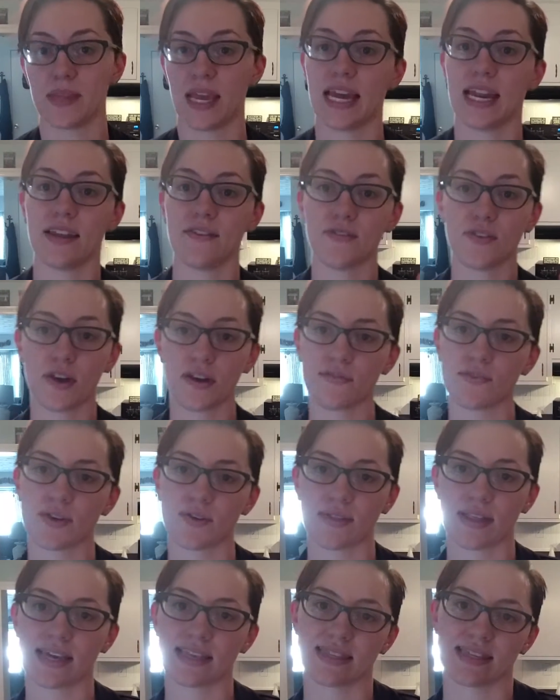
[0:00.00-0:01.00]
And if you ever
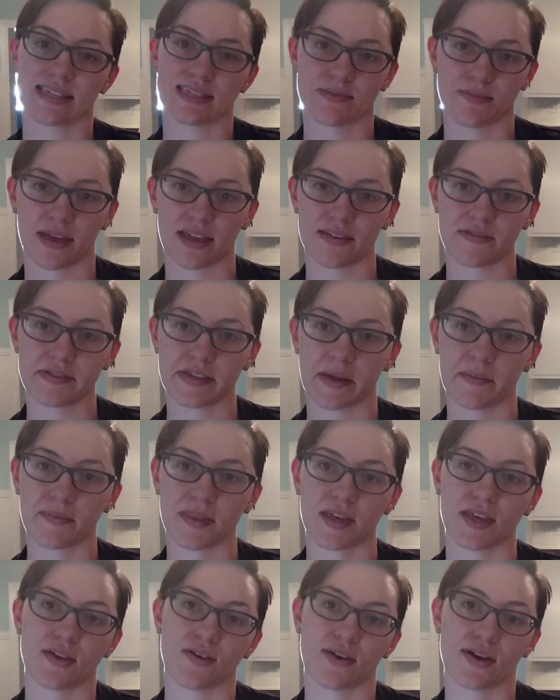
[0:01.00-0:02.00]
don't like the smell of
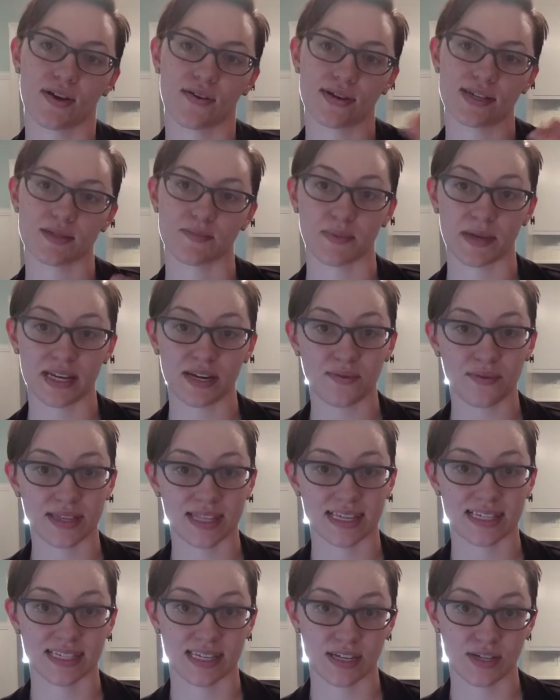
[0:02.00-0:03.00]
something, you can always blend it
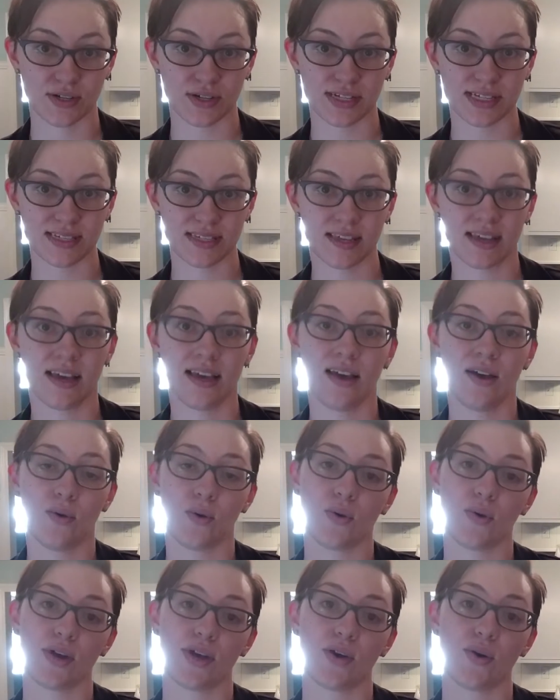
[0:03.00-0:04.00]
with a citrus
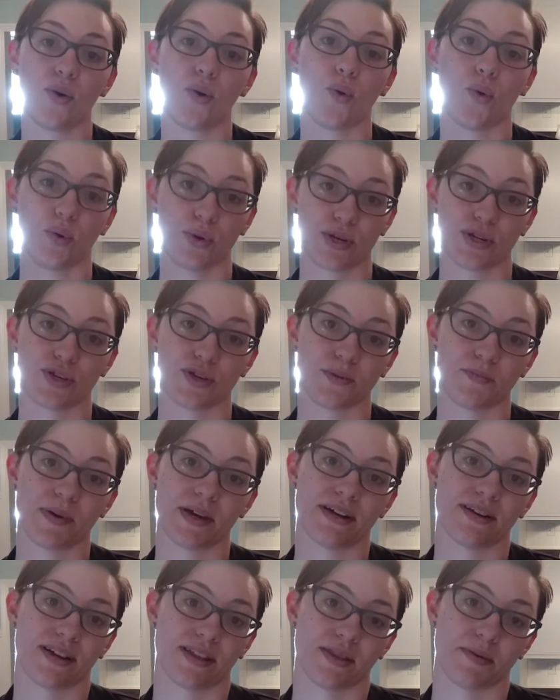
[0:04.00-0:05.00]
oil, or you can
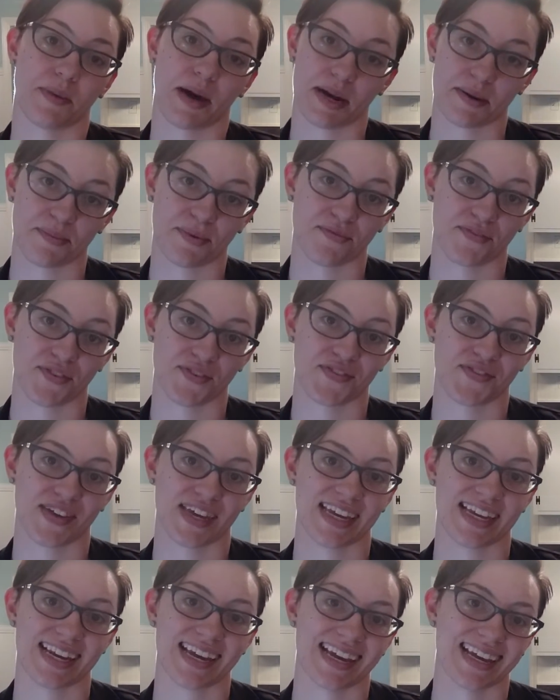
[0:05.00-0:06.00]
put it on the bottom of your
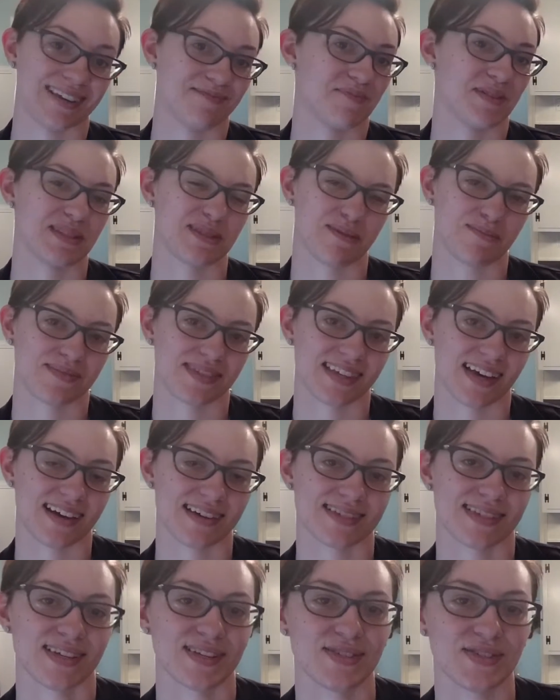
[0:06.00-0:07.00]
feet and put some
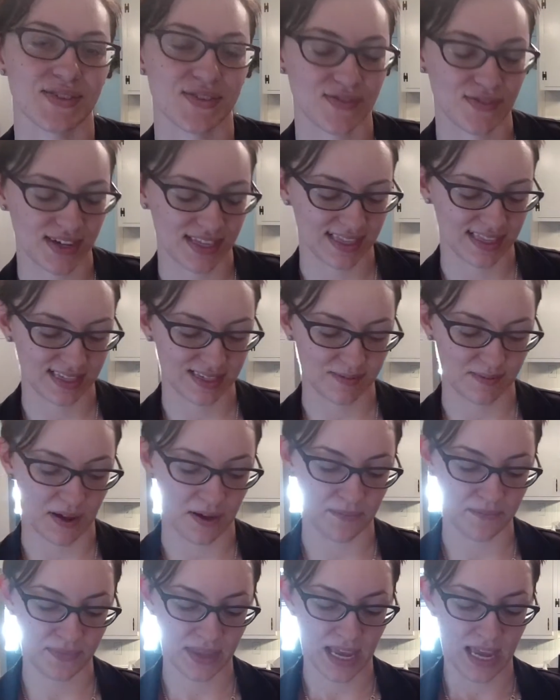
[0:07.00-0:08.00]
socks on to avoid the
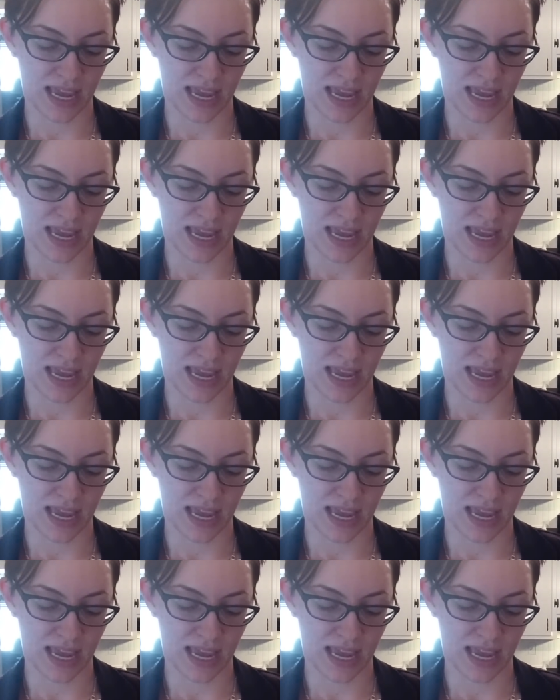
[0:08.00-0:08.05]
smell.